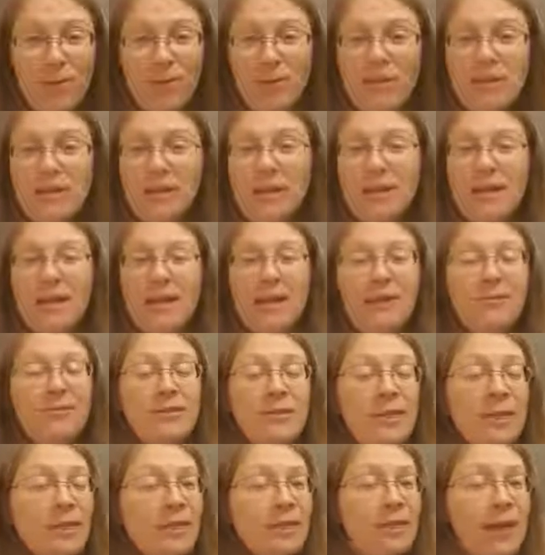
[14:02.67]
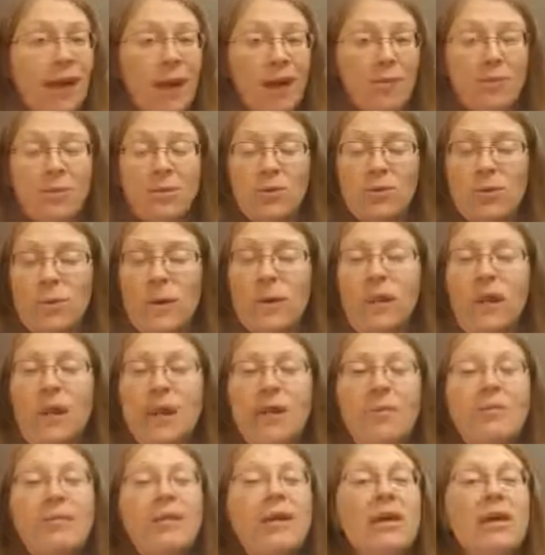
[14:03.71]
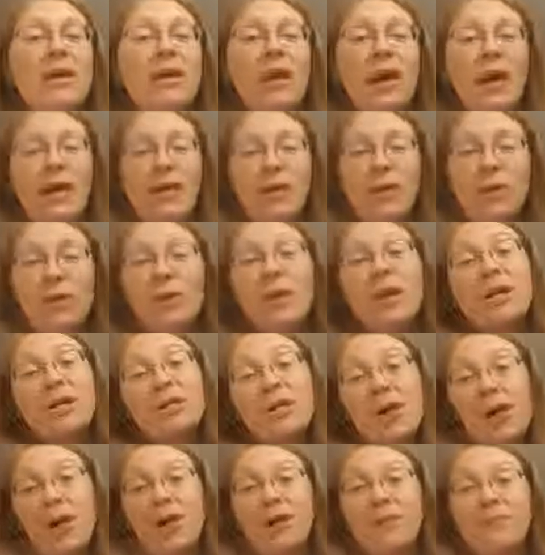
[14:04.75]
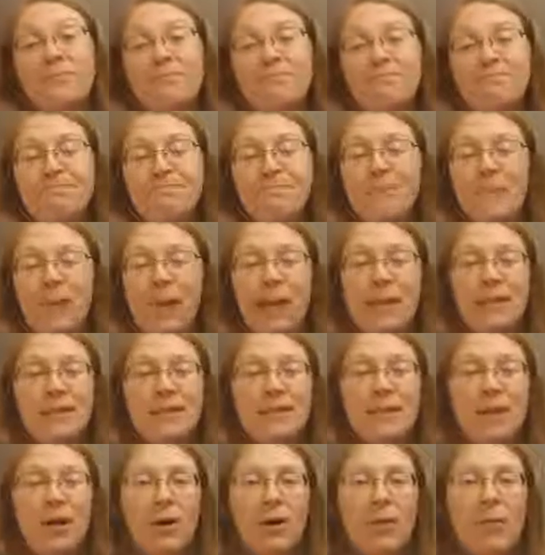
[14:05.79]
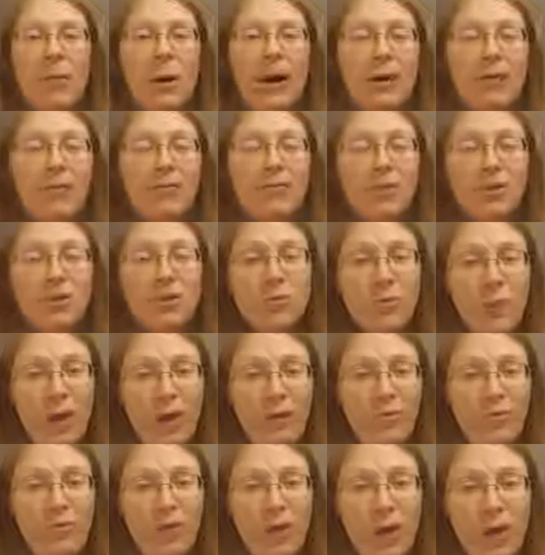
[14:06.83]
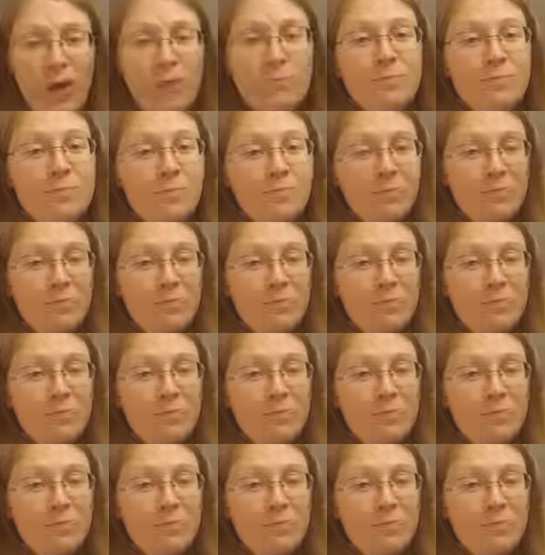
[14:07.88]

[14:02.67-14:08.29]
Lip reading: was gifted, God was with him, and he worked hard. And so Potiphar's wife, though,